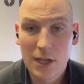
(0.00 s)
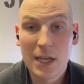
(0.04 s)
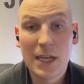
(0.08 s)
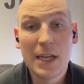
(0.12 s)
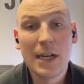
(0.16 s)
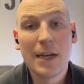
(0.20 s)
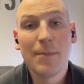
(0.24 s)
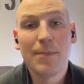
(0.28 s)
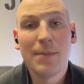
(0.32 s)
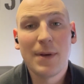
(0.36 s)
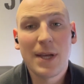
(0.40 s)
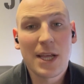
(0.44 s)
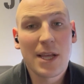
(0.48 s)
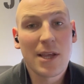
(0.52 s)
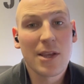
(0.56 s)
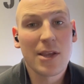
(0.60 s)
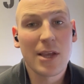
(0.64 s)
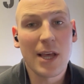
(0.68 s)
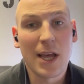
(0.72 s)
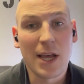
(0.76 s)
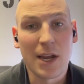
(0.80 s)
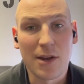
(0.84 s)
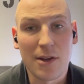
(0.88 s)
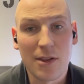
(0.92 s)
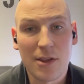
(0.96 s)
And it makes
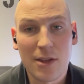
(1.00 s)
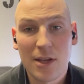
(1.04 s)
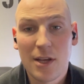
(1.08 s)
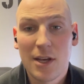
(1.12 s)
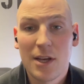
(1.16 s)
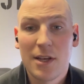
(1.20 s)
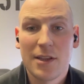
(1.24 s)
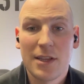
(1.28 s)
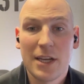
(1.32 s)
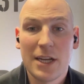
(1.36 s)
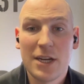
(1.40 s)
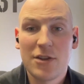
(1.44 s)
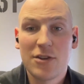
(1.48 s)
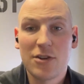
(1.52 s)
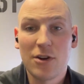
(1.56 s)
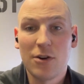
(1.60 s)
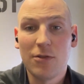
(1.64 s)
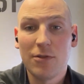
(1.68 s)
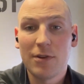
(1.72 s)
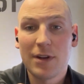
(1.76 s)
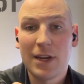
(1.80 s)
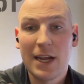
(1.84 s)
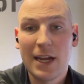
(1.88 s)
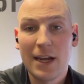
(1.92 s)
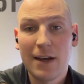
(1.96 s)
sense. They
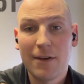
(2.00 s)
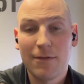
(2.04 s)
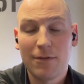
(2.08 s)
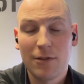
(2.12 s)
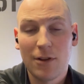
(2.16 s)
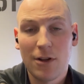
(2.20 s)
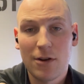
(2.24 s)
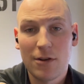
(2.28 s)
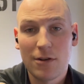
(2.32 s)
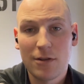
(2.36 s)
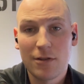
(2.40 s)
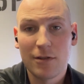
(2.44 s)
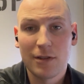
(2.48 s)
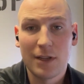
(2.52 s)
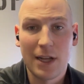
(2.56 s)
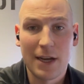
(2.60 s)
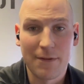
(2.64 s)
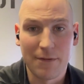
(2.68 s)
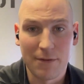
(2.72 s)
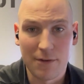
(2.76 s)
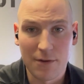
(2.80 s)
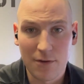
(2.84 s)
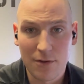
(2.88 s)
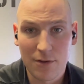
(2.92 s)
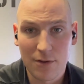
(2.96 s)
don't have long
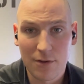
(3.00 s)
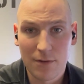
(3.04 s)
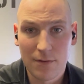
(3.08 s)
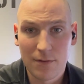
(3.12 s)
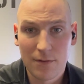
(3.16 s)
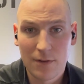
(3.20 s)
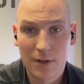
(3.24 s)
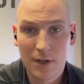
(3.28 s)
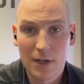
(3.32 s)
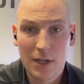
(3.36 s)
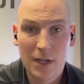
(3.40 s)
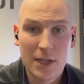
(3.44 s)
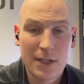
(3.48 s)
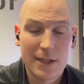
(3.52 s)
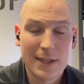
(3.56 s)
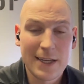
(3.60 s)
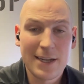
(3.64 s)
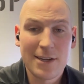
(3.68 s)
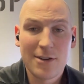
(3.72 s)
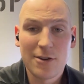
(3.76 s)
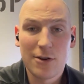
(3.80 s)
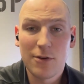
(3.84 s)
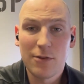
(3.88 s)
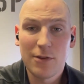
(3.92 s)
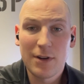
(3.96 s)
levers.
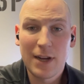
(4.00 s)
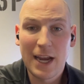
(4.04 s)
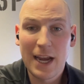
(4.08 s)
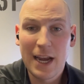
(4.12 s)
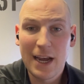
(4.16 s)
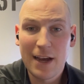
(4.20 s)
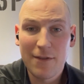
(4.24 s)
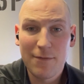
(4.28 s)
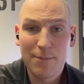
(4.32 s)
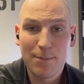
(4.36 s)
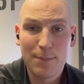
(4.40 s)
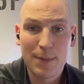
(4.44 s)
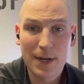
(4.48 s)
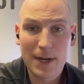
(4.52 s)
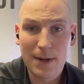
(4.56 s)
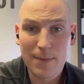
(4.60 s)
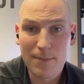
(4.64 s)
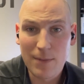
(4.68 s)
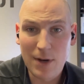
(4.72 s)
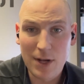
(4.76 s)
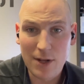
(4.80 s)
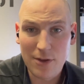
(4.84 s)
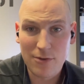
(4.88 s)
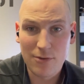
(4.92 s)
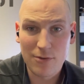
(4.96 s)
They don't have big
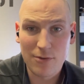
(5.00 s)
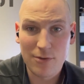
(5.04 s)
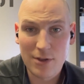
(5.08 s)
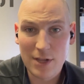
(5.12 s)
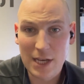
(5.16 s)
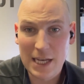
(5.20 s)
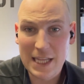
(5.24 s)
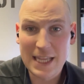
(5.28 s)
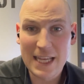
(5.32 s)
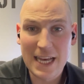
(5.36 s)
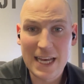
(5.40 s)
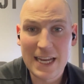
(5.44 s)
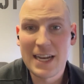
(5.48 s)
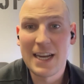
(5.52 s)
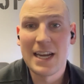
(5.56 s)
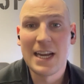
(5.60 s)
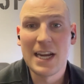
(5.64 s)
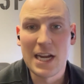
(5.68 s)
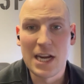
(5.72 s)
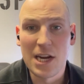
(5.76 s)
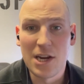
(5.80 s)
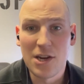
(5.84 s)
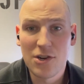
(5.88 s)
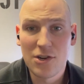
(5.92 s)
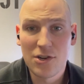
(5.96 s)
muscles at that
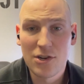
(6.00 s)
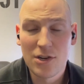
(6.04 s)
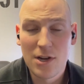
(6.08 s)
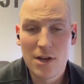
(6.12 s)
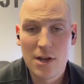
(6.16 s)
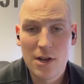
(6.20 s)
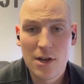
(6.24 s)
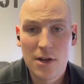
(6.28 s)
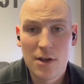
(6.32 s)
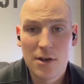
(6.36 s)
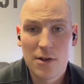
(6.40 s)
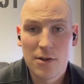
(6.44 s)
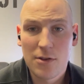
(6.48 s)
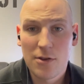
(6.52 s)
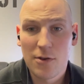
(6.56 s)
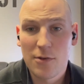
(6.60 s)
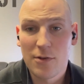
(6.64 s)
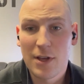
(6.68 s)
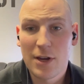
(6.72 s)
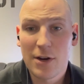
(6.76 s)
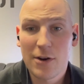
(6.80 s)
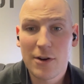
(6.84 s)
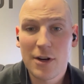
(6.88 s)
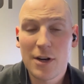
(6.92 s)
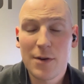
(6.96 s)
age. So
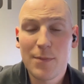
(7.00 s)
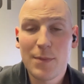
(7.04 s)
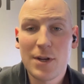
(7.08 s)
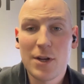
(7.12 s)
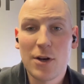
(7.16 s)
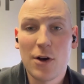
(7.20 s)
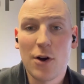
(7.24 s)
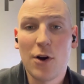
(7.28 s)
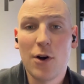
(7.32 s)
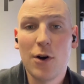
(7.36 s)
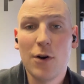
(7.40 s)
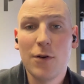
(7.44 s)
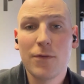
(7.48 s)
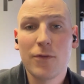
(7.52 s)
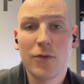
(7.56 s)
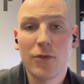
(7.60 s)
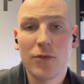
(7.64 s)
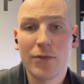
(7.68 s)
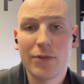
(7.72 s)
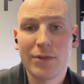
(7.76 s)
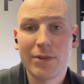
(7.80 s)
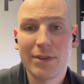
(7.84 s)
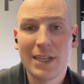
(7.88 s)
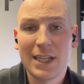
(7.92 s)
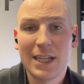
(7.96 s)
they're going to be
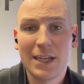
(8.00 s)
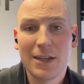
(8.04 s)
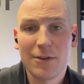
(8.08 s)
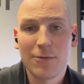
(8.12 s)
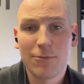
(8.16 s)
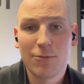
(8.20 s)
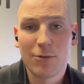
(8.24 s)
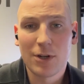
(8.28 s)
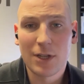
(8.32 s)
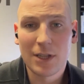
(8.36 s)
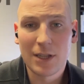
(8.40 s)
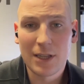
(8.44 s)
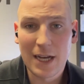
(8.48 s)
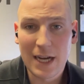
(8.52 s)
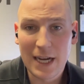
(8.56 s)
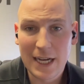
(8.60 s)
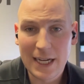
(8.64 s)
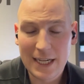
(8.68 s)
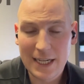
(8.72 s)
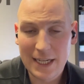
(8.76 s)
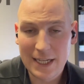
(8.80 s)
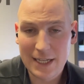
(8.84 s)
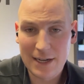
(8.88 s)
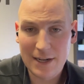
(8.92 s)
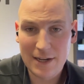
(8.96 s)
overly
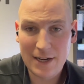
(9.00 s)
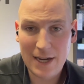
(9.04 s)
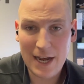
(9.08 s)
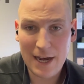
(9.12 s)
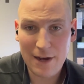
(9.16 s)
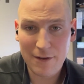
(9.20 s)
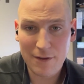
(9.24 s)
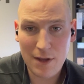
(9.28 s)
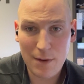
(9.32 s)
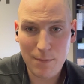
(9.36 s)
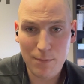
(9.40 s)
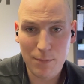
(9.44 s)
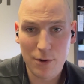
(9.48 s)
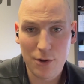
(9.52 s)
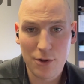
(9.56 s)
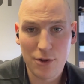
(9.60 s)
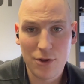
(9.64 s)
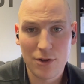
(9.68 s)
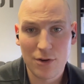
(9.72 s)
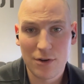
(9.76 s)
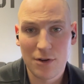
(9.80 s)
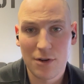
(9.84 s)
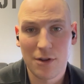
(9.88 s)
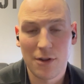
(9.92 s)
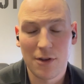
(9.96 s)
reliant on how they
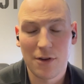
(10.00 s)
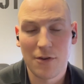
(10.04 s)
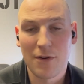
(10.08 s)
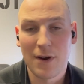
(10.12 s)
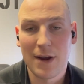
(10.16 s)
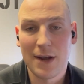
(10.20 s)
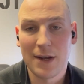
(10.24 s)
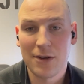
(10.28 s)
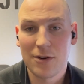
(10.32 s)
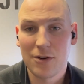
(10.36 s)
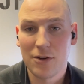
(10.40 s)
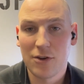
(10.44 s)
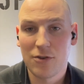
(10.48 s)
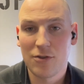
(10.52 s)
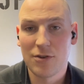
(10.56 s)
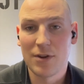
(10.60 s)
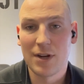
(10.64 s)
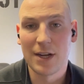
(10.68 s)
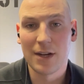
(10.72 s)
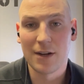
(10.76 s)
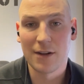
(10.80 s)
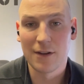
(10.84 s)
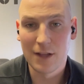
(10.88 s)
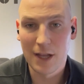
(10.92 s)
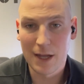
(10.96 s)
push into the ground to
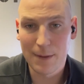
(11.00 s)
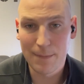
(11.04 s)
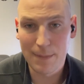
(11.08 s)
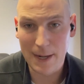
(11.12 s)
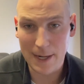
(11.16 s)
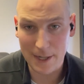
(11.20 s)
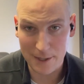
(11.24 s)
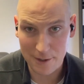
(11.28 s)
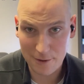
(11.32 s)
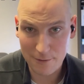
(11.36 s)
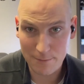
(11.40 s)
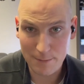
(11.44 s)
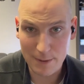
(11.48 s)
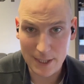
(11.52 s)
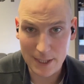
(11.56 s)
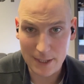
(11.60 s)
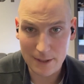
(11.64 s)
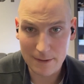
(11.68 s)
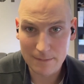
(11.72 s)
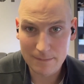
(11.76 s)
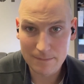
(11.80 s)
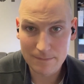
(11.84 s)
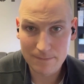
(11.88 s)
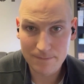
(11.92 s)
create clubhead speed.